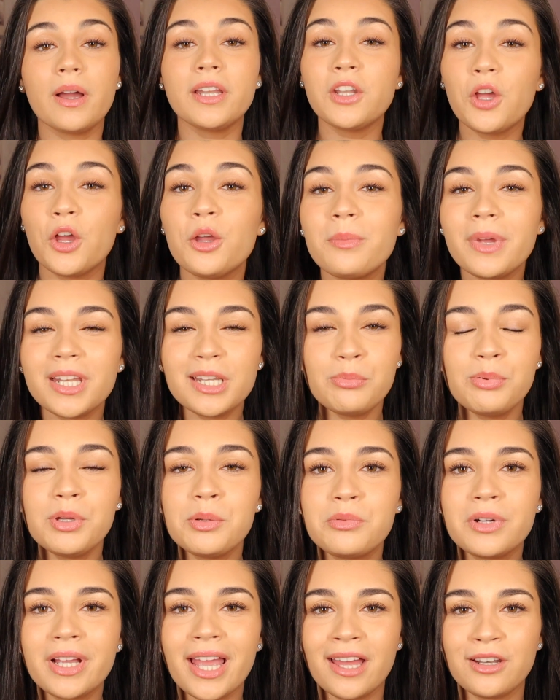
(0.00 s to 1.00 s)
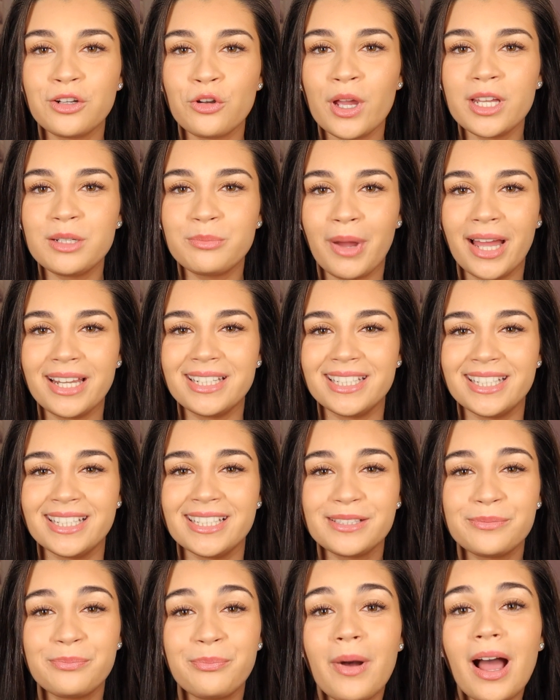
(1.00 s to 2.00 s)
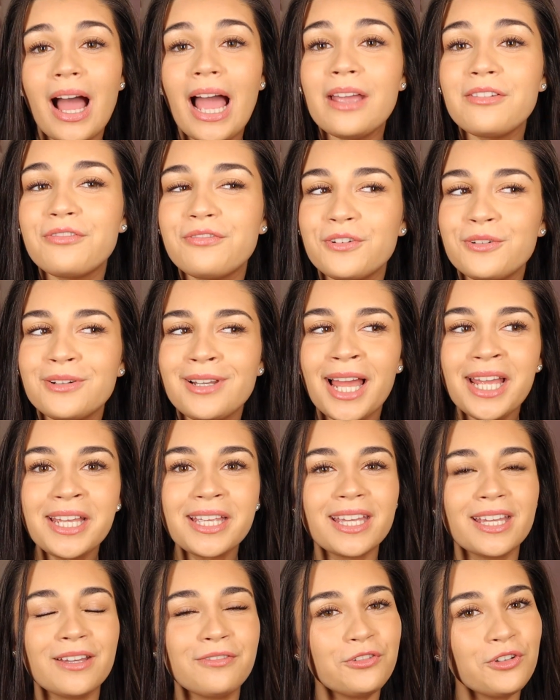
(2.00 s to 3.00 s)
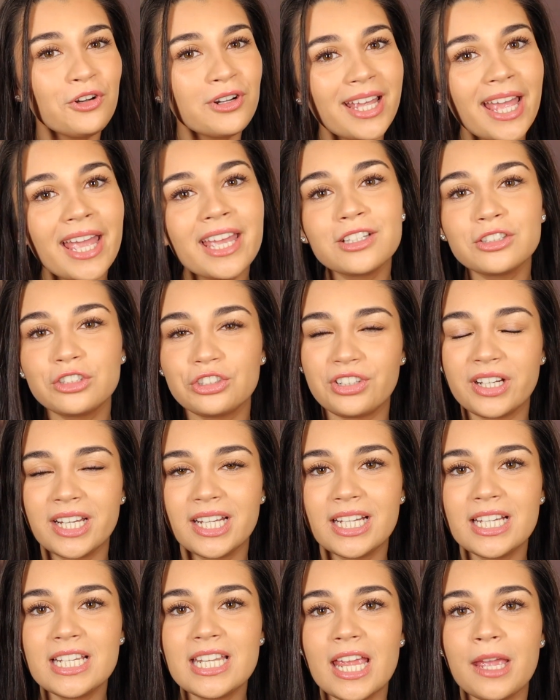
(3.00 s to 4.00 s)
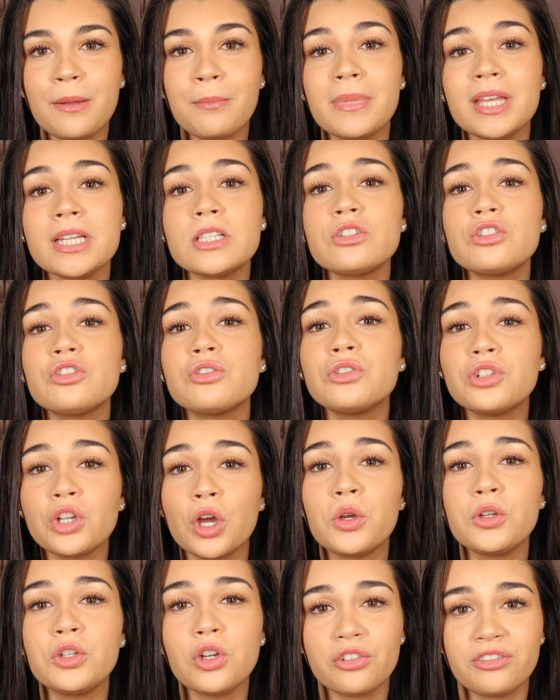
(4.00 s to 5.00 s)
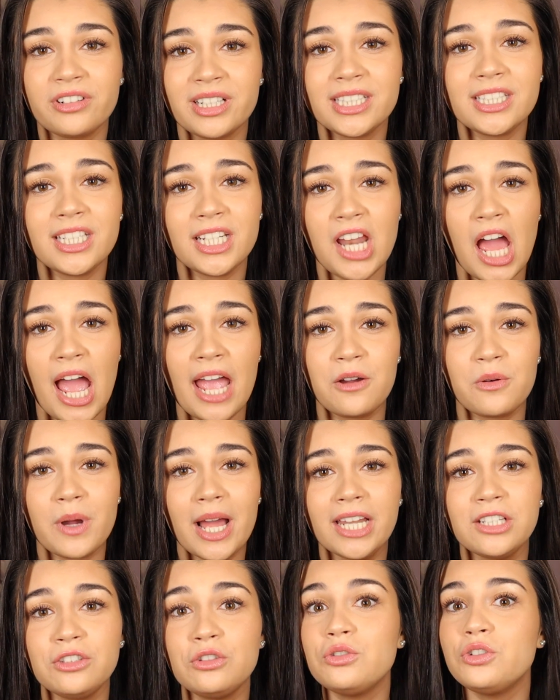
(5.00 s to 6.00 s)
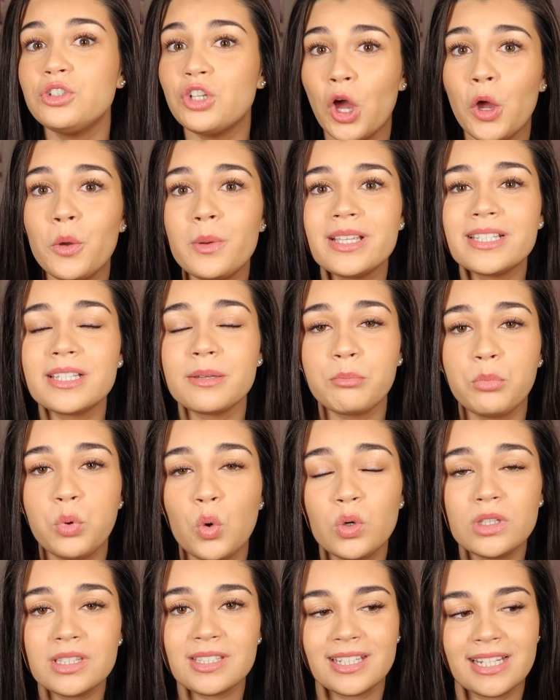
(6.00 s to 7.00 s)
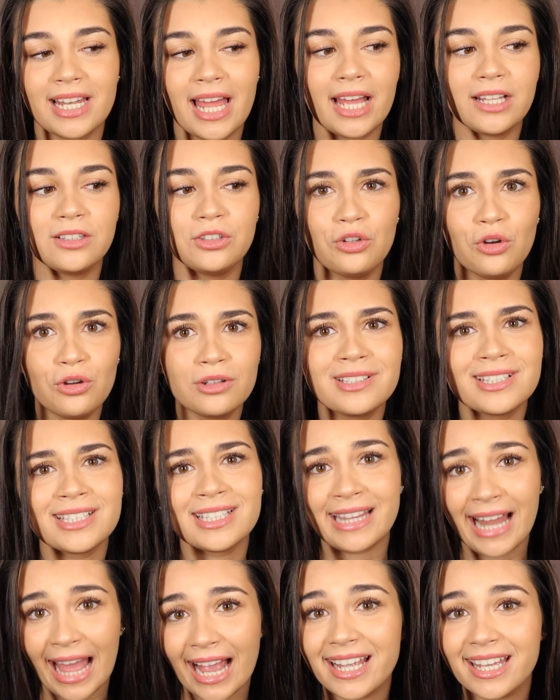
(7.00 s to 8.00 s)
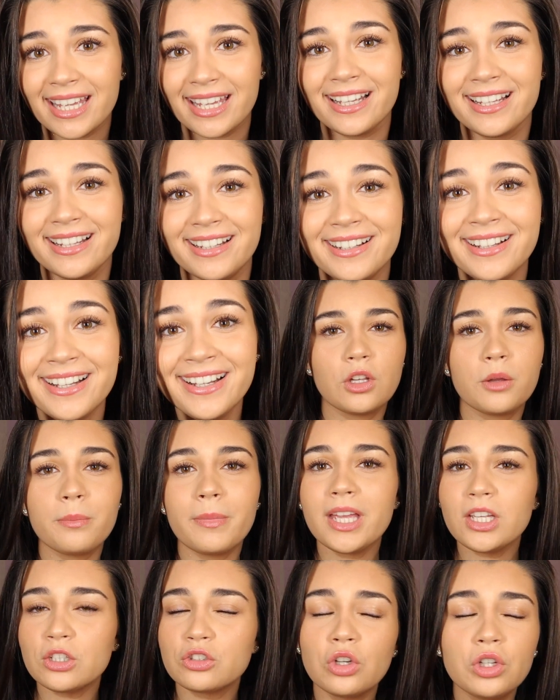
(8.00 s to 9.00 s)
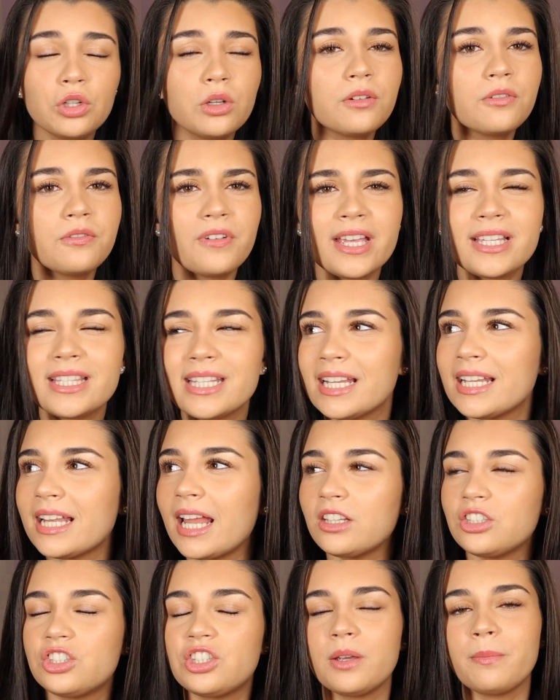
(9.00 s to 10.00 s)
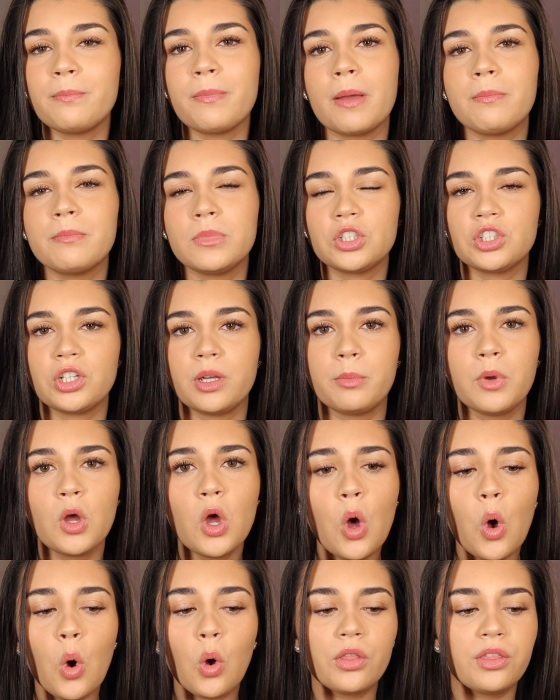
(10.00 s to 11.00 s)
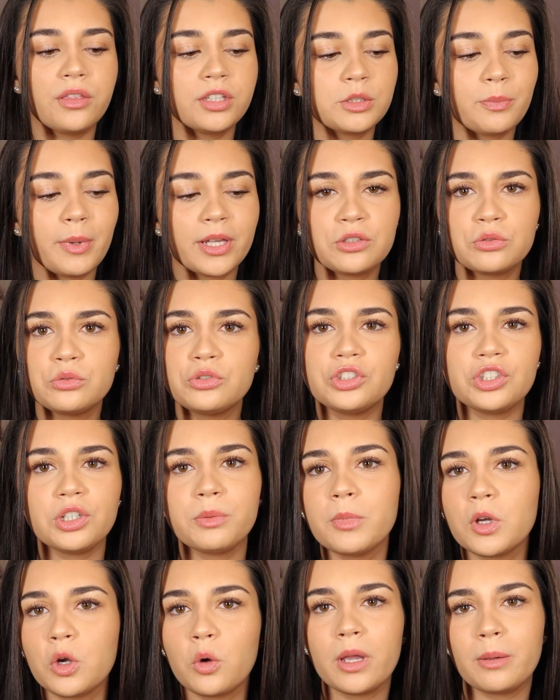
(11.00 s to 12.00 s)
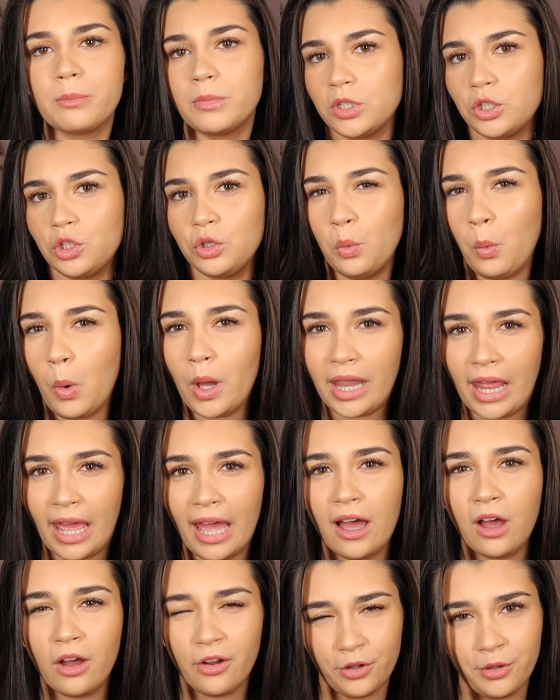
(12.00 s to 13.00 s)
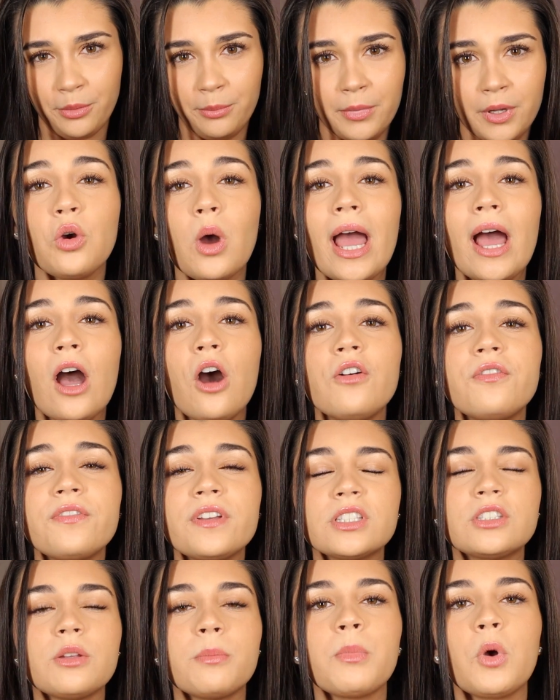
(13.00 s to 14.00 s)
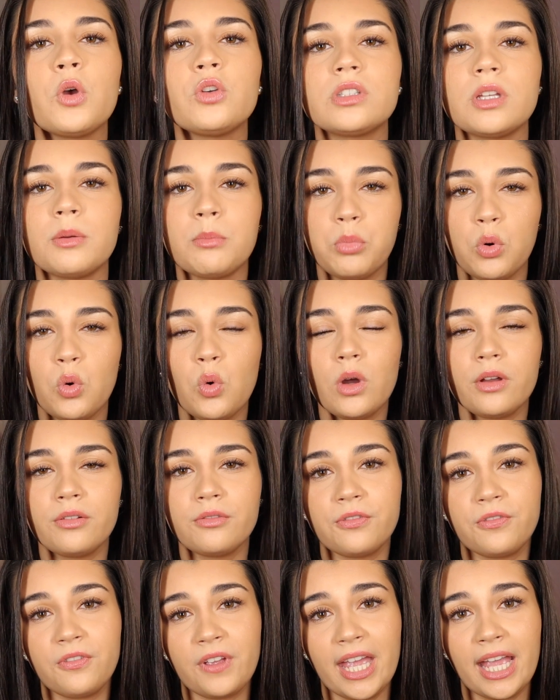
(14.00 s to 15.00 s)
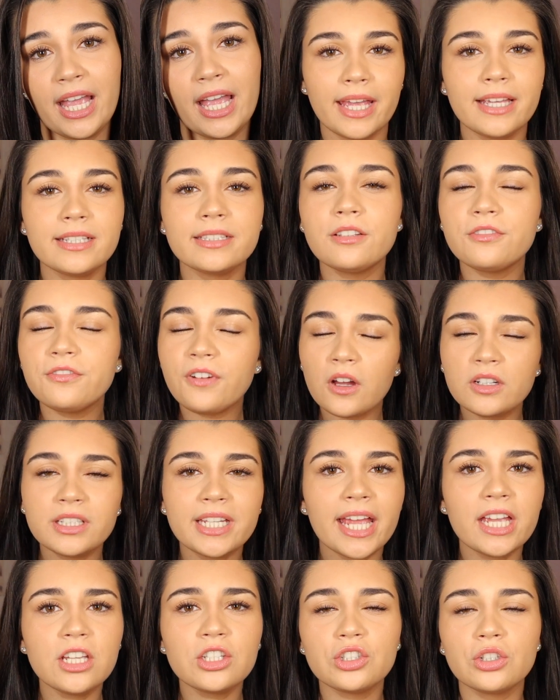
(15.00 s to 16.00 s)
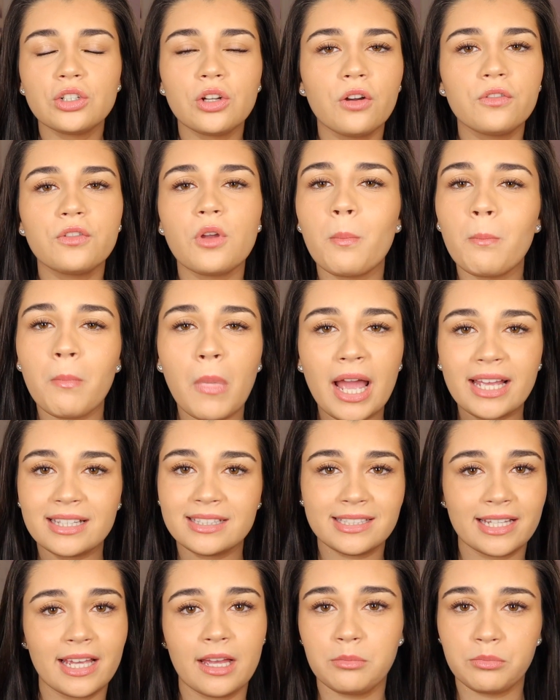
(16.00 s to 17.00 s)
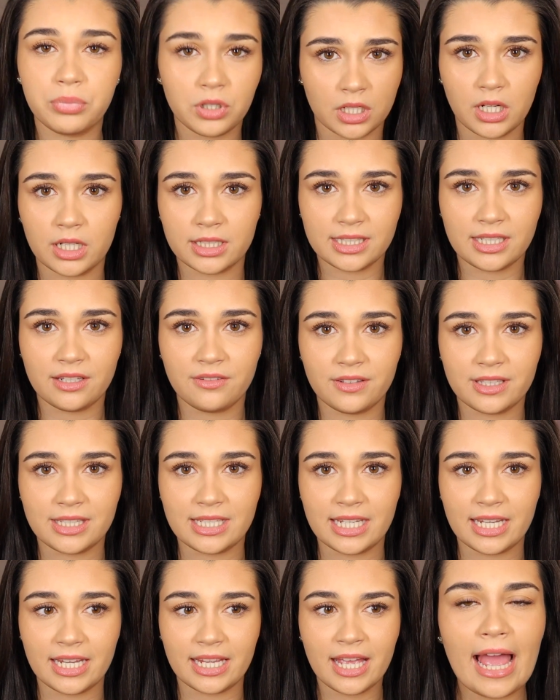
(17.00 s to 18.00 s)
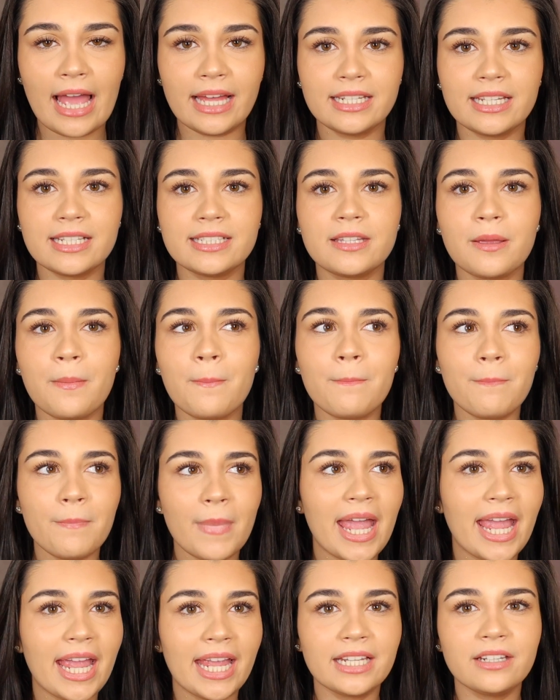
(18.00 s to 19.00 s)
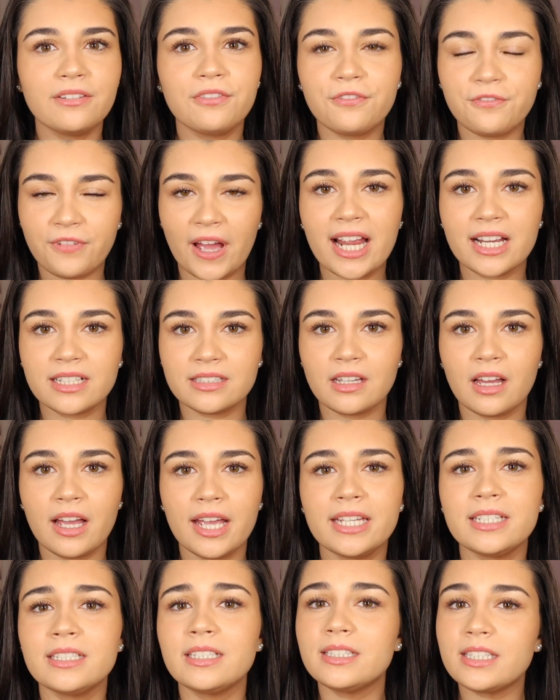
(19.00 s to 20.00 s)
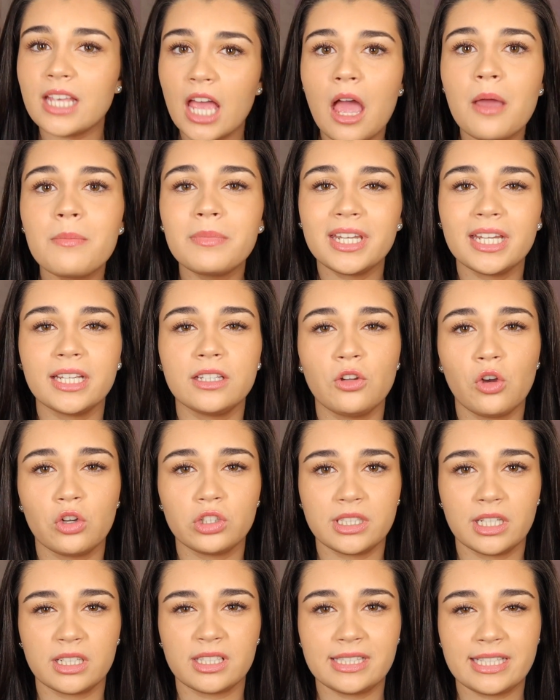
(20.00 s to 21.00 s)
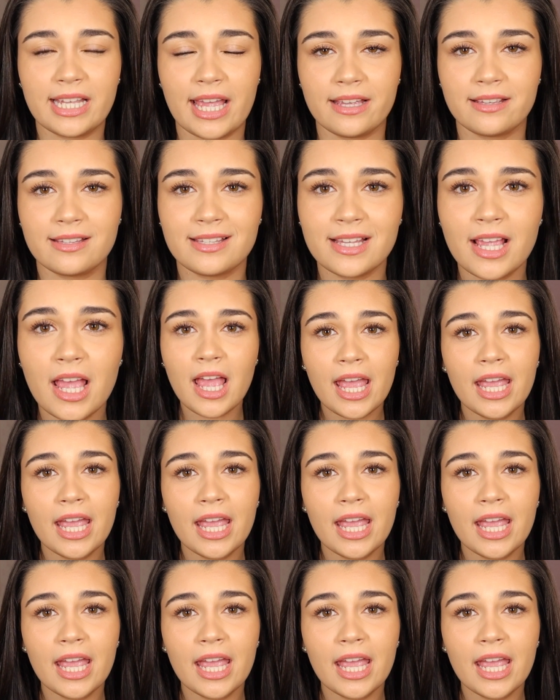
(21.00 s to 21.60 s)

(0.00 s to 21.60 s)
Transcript: I know many people get annoyed by this, but I feel like if you're getting triggered, it means you know you're in denial and you know it's important and you're slacking. So make sure you invest in that gym membership or the special gym equipment you want at home. Your health is the most important thing. It's the foundation of your mindset and productivity and is the main factor in determining your success.